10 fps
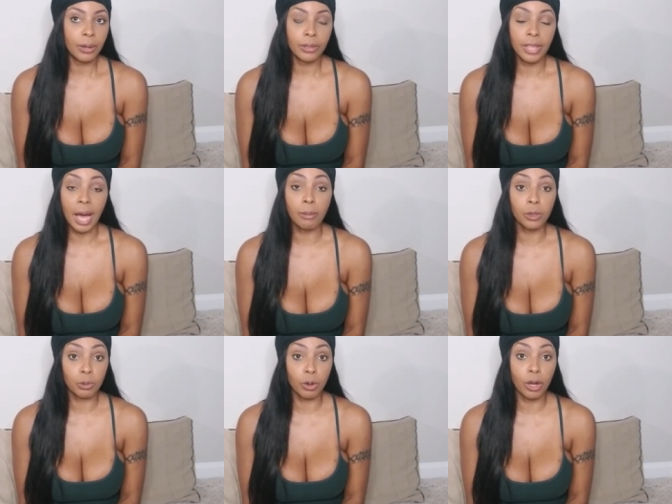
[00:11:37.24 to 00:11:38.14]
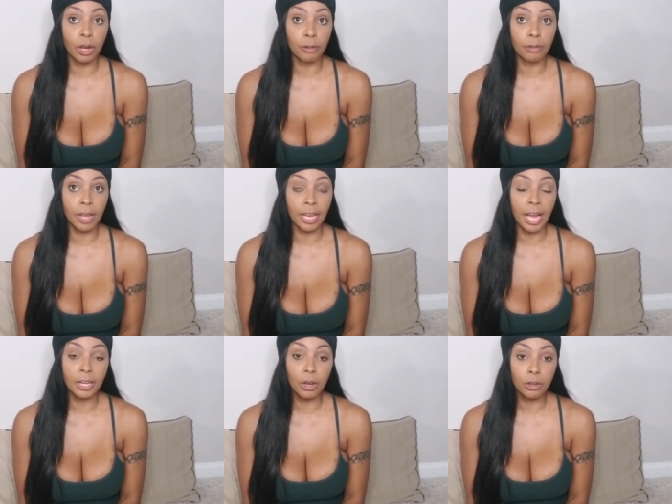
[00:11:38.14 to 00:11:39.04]
that was rough. Like,
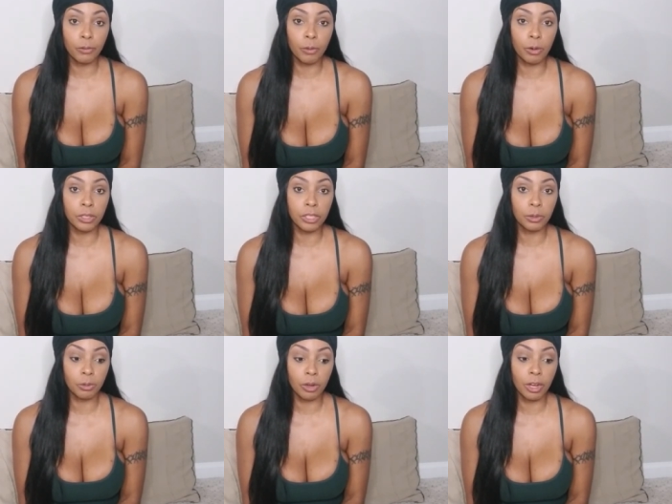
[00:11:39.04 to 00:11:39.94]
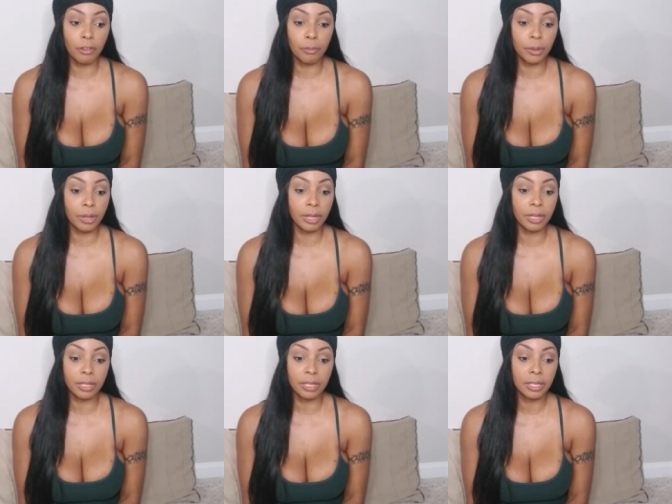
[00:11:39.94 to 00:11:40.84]
I know divorce is rough,
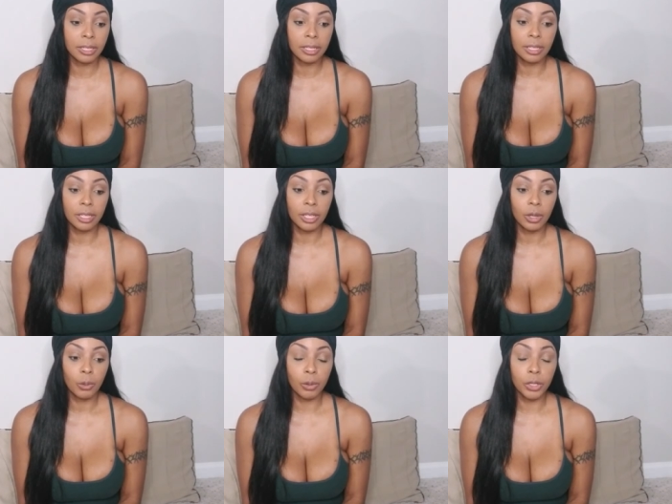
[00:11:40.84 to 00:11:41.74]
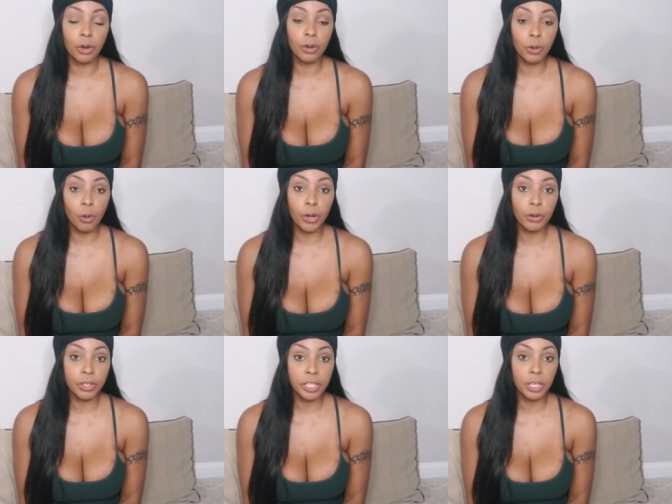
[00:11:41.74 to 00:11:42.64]
but when your
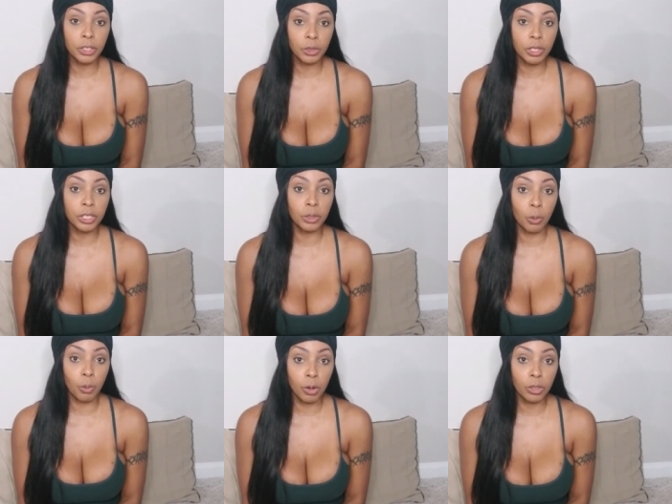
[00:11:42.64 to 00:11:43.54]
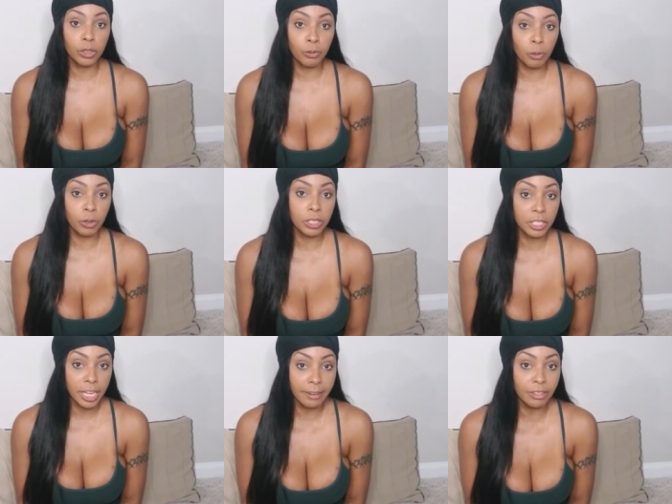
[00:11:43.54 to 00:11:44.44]
lawyer tells you it's the worst divorce
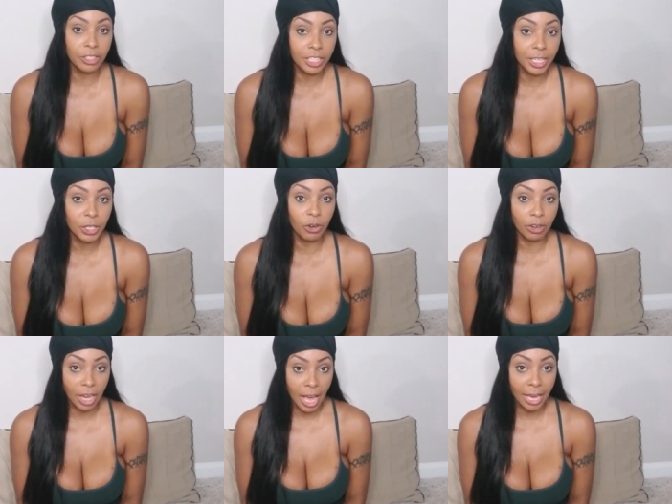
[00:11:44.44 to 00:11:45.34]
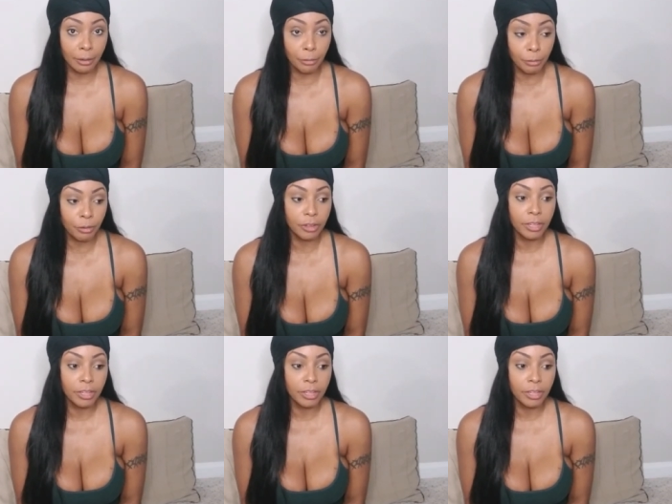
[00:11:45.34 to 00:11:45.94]
he's ever seen in your life,